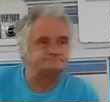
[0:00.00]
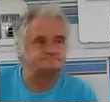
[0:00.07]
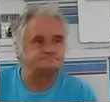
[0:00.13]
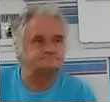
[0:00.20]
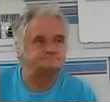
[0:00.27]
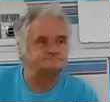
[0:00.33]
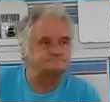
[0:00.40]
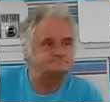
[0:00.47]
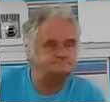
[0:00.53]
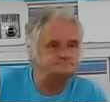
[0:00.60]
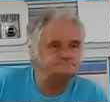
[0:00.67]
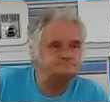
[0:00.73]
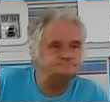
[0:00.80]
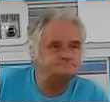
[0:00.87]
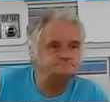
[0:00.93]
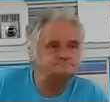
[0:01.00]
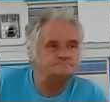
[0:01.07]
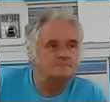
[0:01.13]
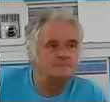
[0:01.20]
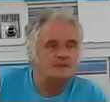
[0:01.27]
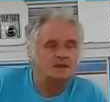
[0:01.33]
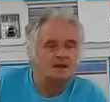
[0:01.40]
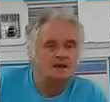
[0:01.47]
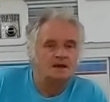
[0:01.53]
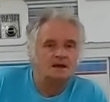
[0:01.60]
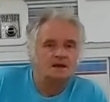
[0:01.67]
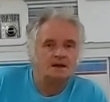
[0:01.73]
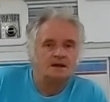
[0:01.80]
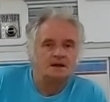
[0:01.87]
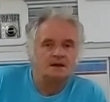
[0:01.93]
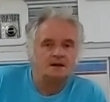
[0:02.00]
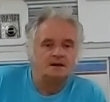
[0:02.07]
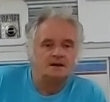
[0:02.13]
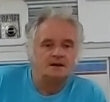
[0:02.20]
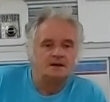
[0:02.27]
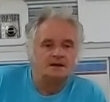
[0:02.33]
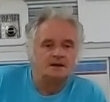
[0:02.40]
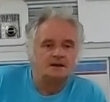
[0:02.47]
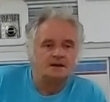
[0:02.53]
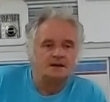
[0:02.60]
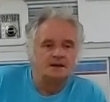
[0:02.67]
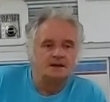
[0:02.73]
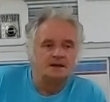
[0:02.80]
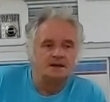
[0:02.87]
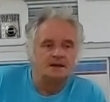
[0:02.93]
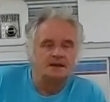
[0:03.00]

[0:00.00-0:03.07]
Nothing is said.